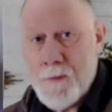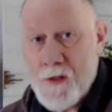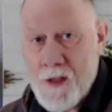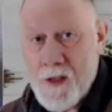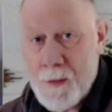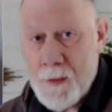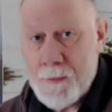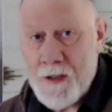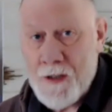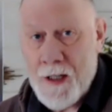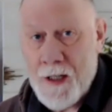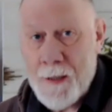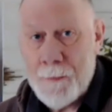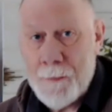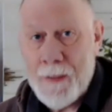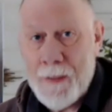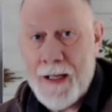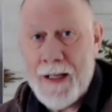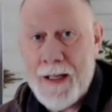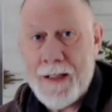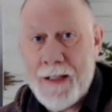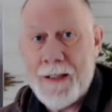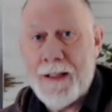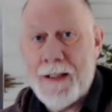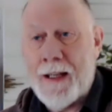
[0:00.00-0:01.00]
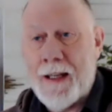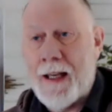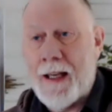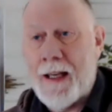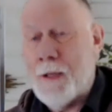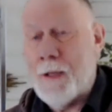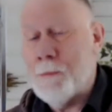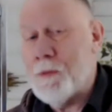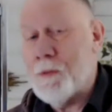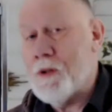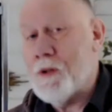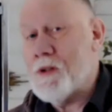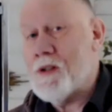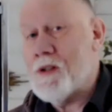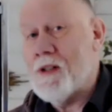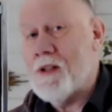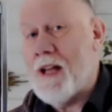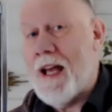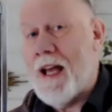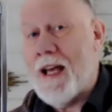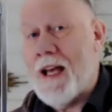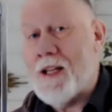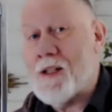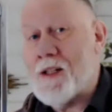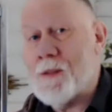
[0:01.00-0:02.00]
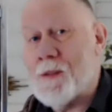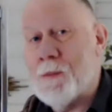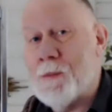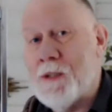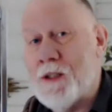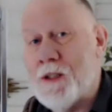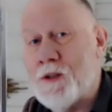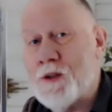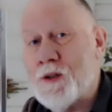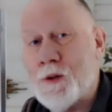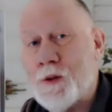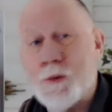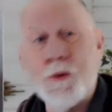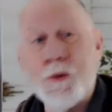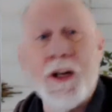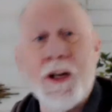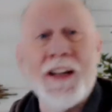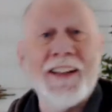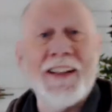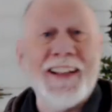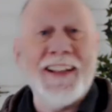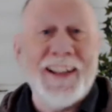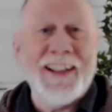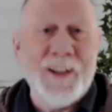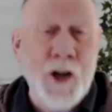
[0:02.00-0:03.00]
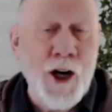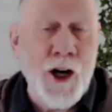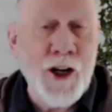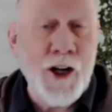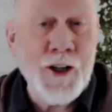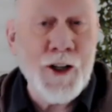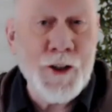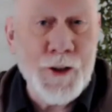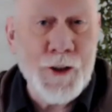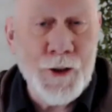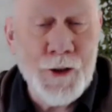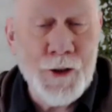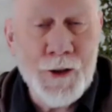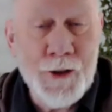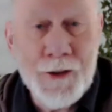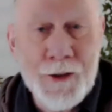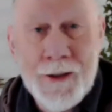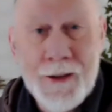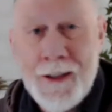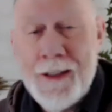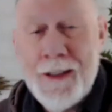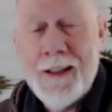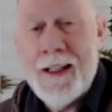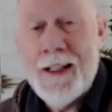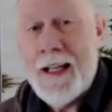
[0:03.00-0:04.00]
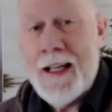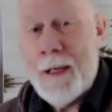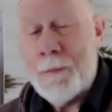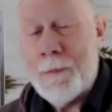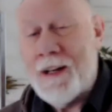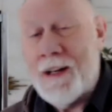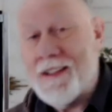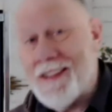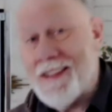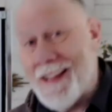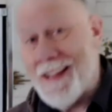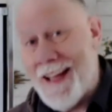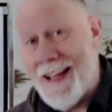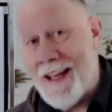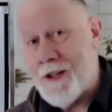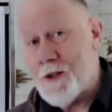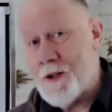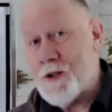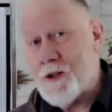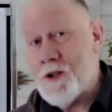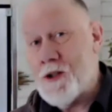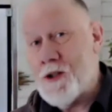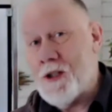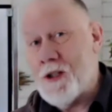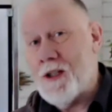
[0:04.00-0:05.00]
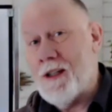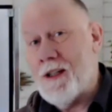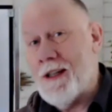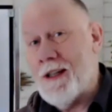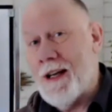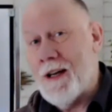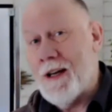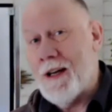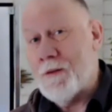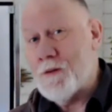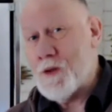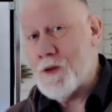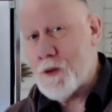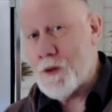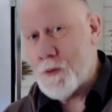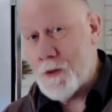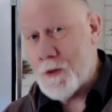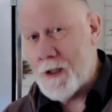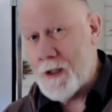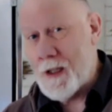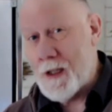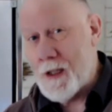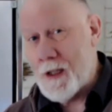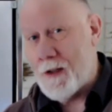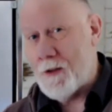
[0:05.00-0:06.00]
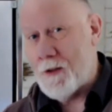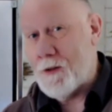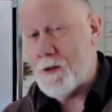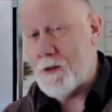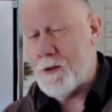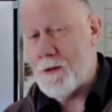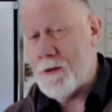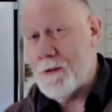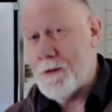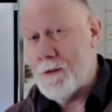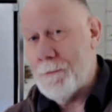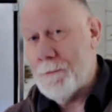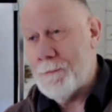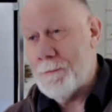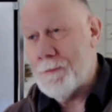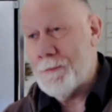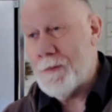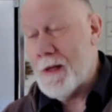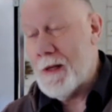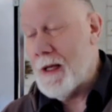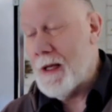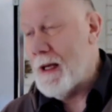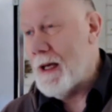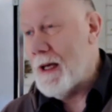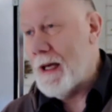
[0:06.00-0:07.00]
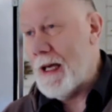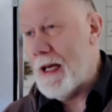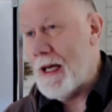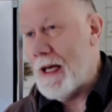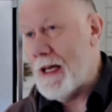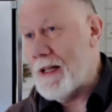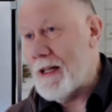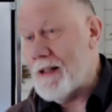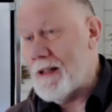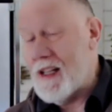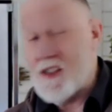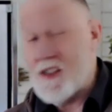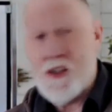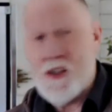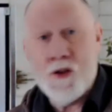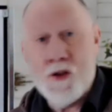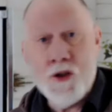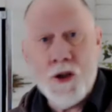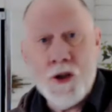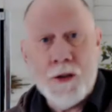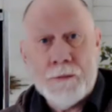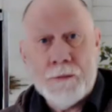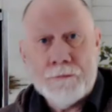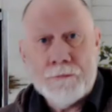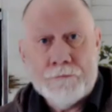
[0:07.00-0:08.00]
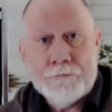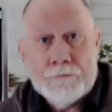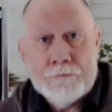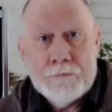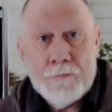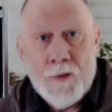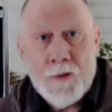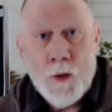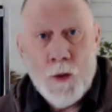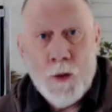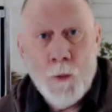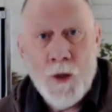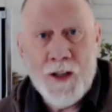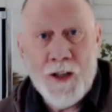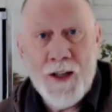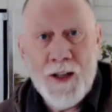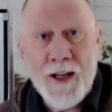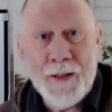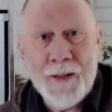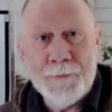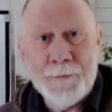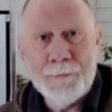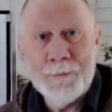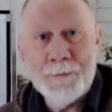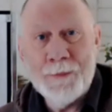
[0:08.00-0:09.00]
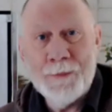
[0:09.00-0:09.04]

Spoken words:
Some time back, a person asked me to write an article about the energy of trees. And I said, sure, why not?